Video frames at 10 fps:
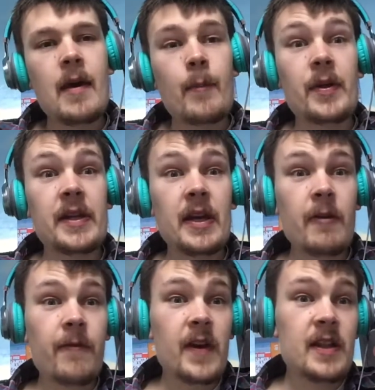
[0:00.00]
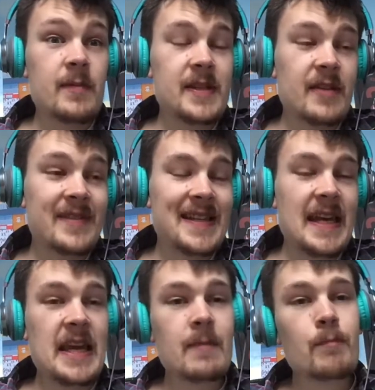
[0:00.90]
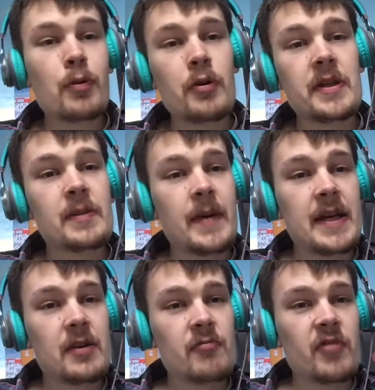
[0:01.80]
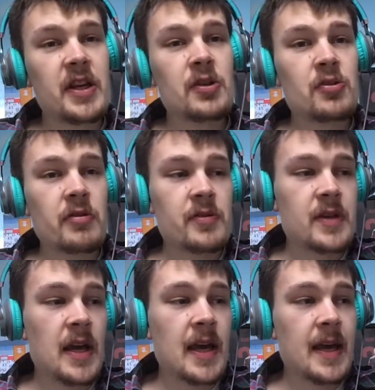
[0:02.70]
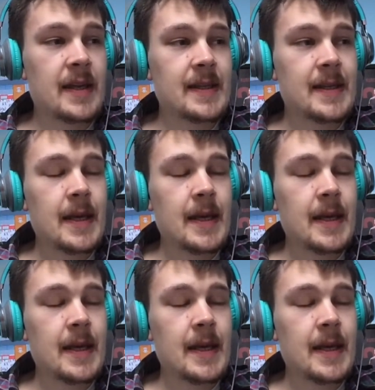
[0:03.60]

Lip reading: But they now find themselves 9 points behind Rangers. And